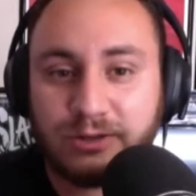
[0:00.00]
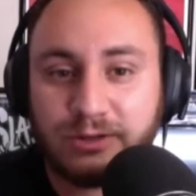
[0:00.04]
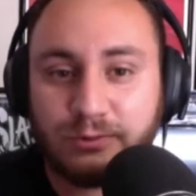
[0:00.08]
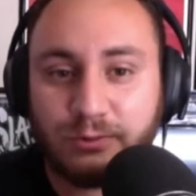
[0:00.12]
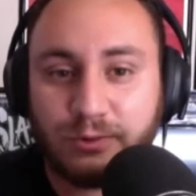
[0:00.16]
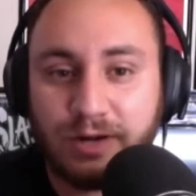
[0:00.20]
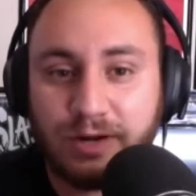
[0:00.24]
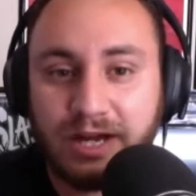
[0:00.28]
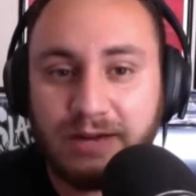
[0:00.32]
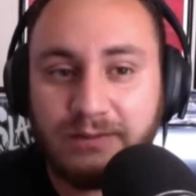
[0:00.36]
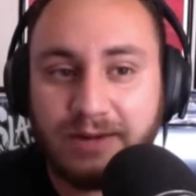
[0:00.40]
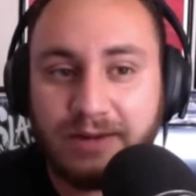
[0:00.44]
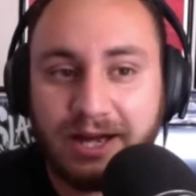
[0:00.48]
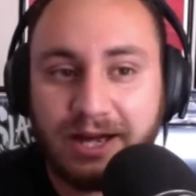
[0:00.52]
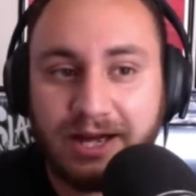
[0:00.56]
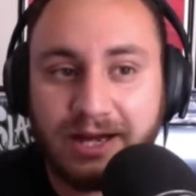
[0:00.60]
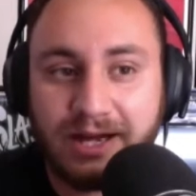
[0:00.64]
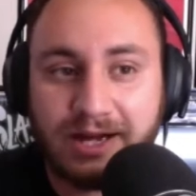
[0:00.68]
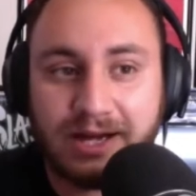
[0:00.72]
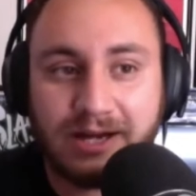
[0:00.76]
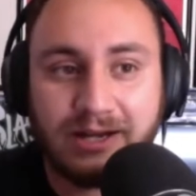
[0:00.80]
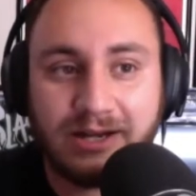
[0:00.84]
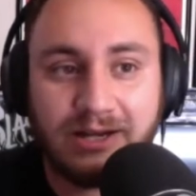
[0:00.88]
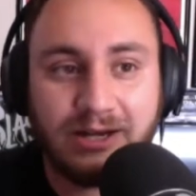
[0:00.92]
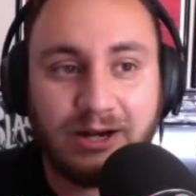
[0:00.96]
Whereas the
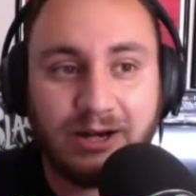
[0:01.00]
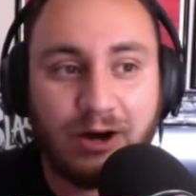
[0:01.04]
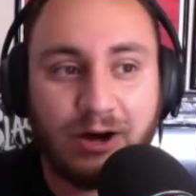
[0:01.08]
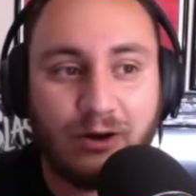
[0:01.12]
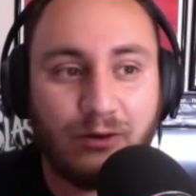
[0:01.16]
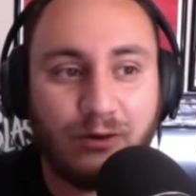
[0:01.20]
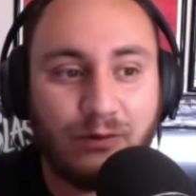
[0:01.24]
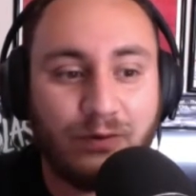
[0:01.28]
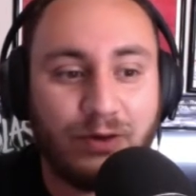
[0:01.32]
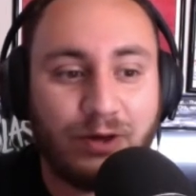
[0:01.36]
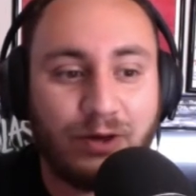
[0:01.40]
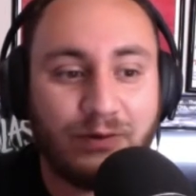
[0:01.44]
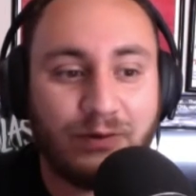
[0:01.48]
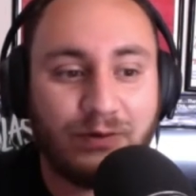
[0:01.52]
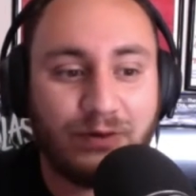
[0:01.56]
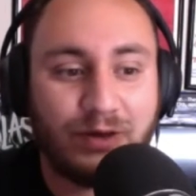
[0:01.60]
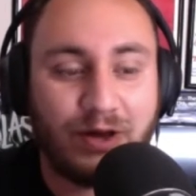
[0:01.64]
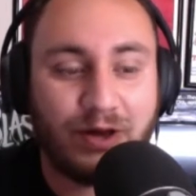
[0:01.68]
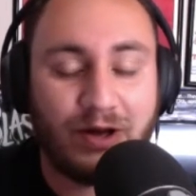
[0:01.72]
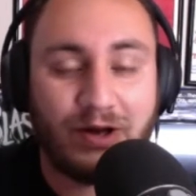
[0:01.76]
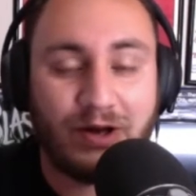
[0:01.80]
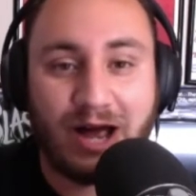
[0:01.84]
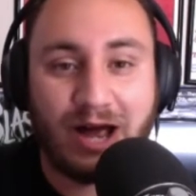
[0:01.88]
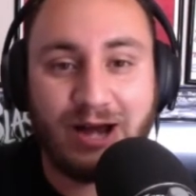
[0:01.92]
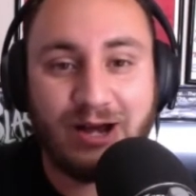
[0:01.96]
remake, you know,
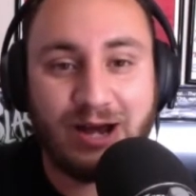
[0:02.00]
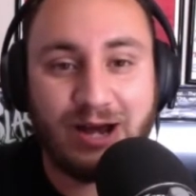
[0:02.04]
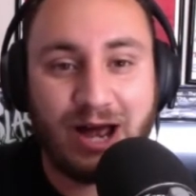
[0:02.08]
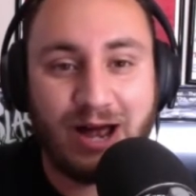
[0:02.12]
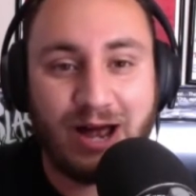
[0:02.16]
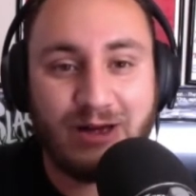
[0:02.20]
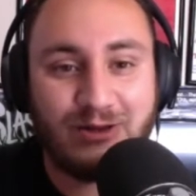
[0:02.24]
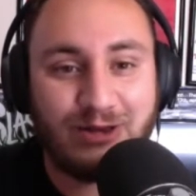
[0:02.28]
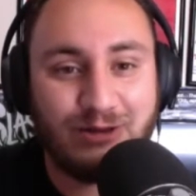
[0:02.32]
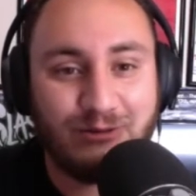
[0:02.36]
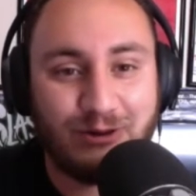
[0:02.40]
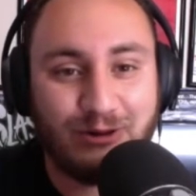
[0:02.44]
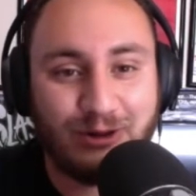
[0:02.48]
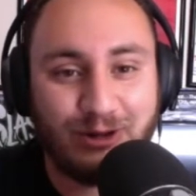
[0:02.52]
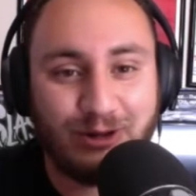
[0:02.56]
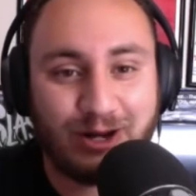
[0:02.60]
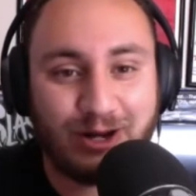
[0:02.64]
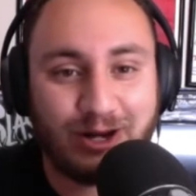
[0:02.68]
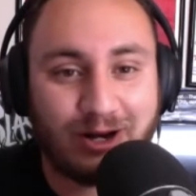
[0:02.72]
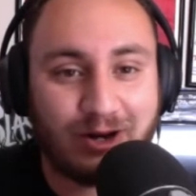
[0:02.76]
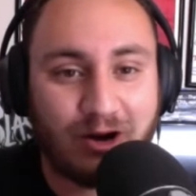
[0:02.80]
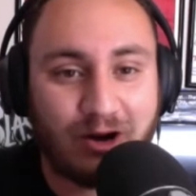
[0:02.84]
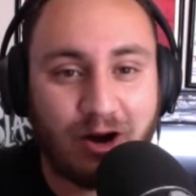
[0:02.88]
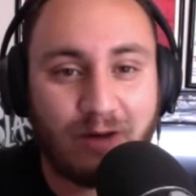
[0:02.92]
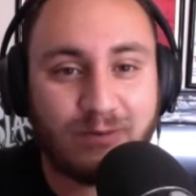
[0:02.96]
you won't
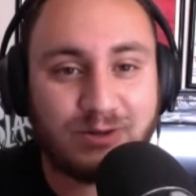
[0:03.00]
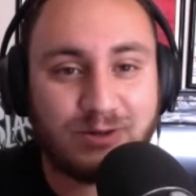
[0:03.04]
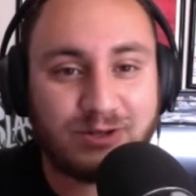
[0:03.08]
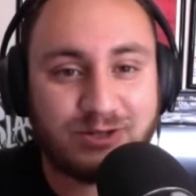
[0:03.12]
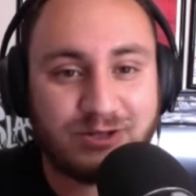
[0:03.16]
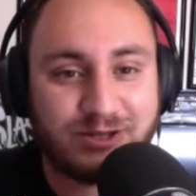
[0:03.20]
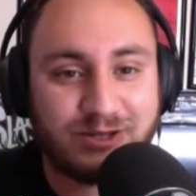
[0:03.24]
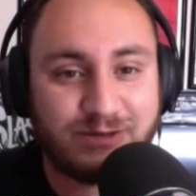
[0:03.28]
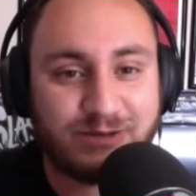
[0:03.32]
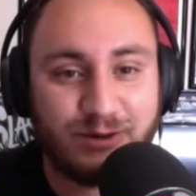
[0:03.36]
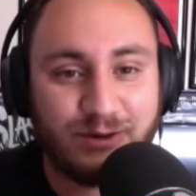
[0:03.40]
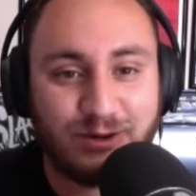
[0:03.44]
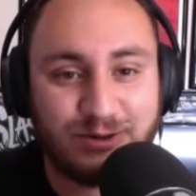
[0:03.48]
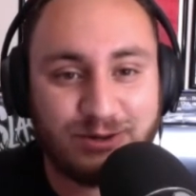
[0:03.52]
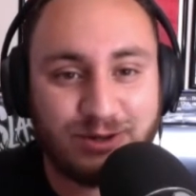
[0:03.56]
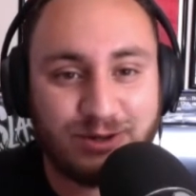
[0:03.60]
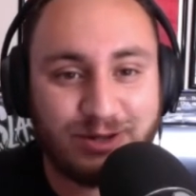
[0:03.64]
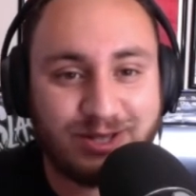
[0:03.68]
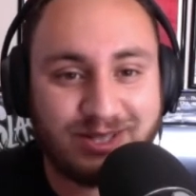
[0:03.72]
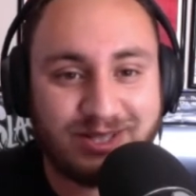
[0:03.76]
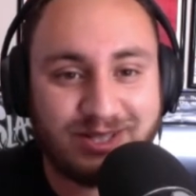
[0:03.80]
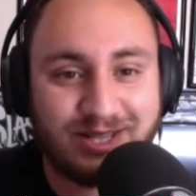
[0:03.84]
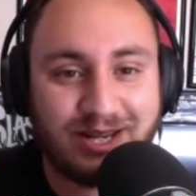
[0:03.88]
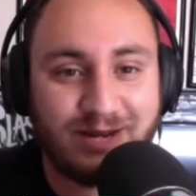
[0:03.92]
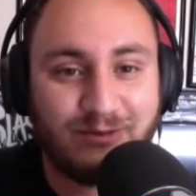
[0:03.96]
look at a garbage
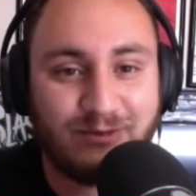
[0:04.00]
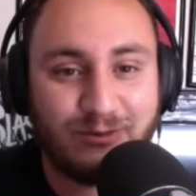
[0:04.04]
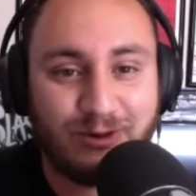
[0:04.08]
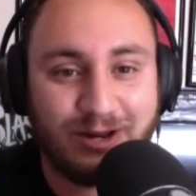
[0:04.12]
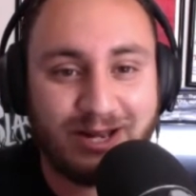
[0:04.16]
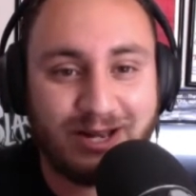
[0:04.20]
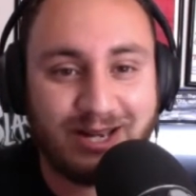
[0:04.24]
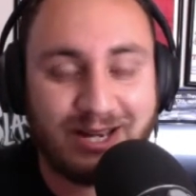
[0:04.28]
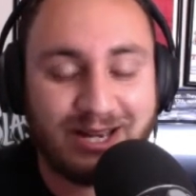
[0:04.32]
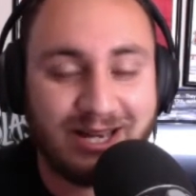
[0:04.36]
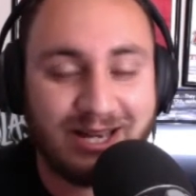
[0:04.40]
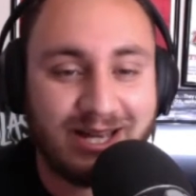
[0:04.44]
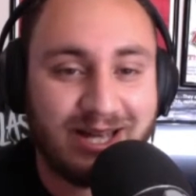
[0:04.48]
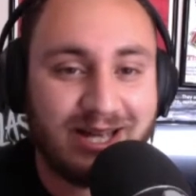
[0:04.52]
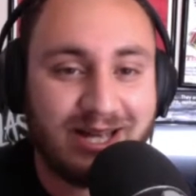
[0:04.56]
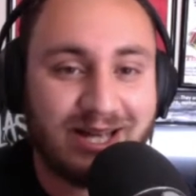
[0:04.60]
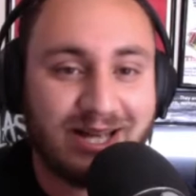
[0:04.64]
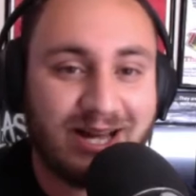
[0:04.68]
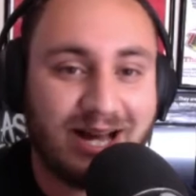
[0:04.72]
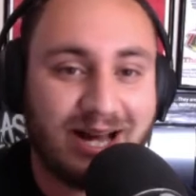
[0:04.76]
disposal the same way.